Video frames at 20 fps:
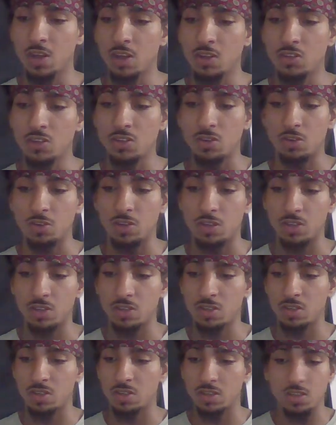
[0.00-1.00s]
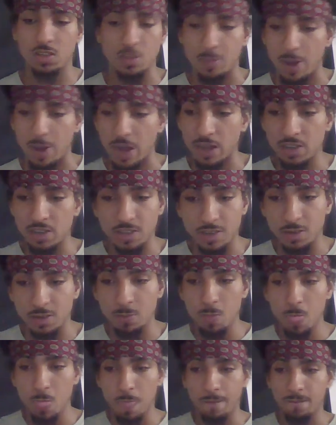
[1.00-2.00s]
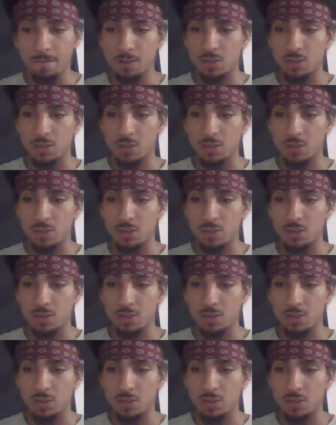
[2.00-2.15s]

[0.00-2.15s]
So does Suboxone.